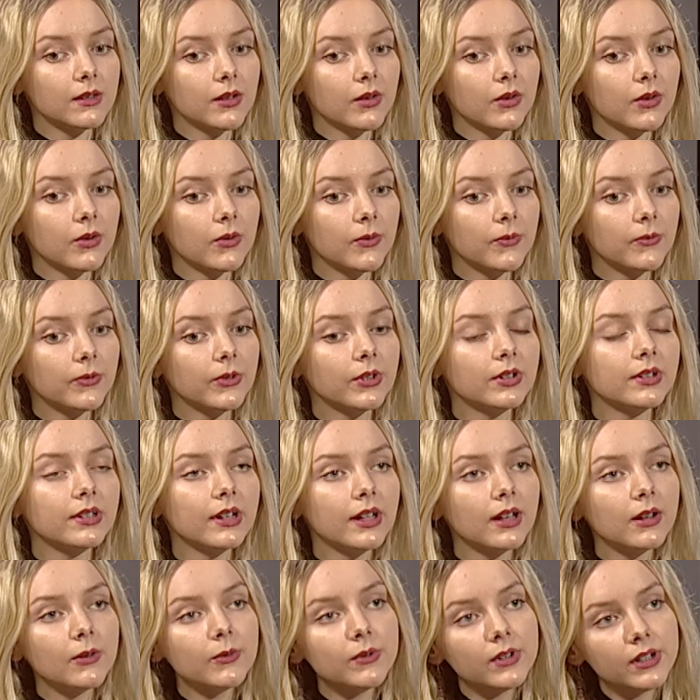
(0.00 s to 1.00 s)
So for
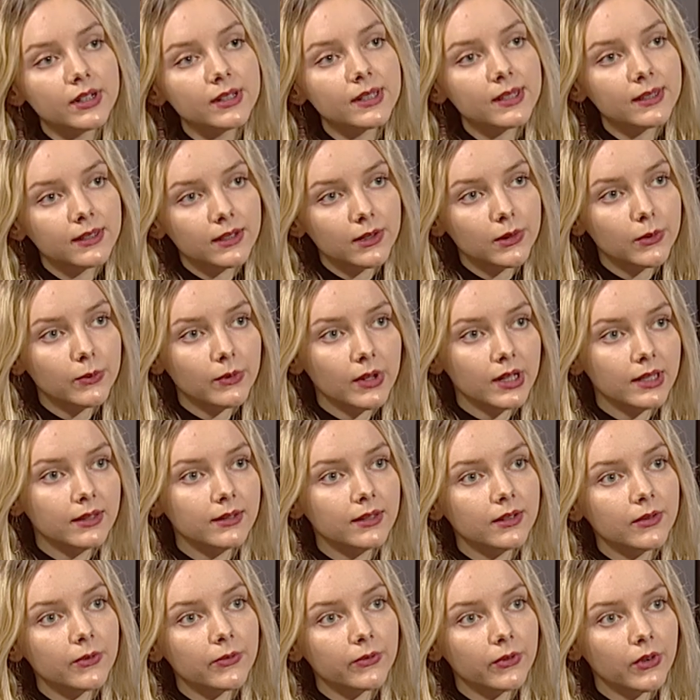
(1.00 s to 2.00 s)
now, we're still
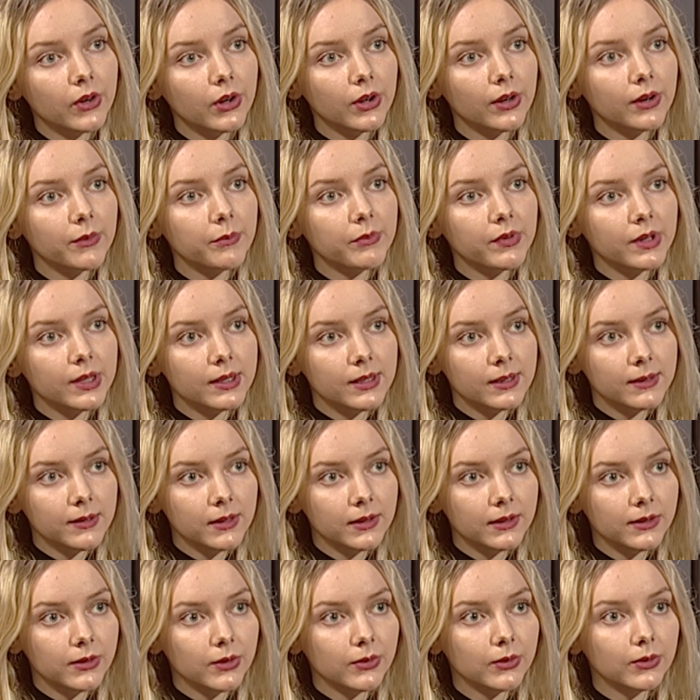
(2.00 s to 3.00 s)
waiting for
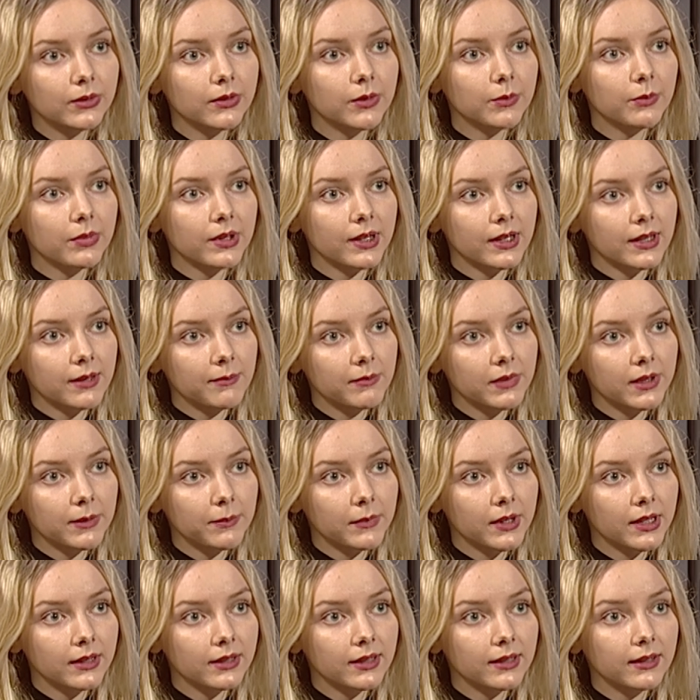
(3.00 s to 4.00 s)
PSD2 to be
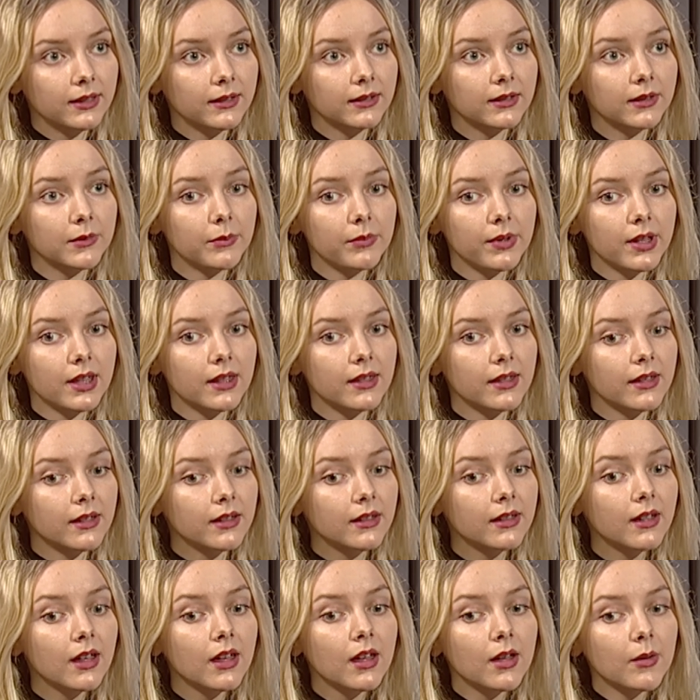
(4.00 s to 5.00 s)
implemented in
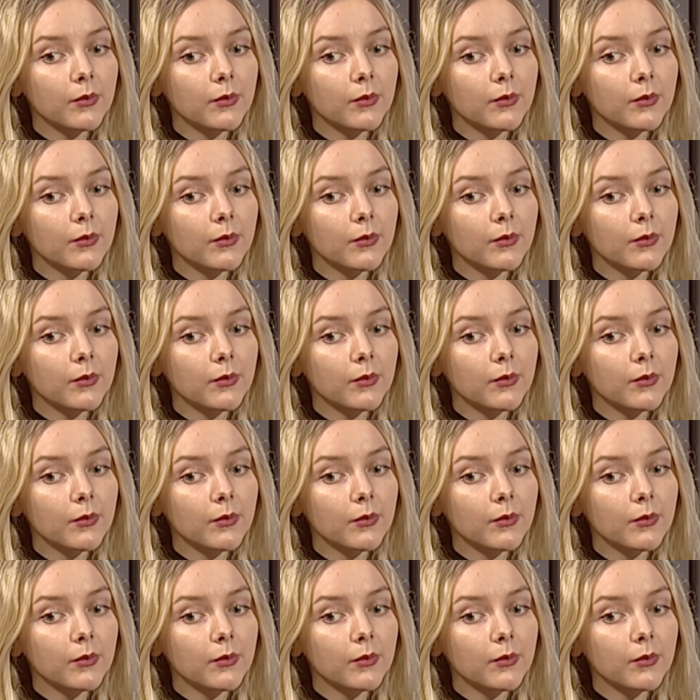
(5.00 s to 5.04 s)
Albania,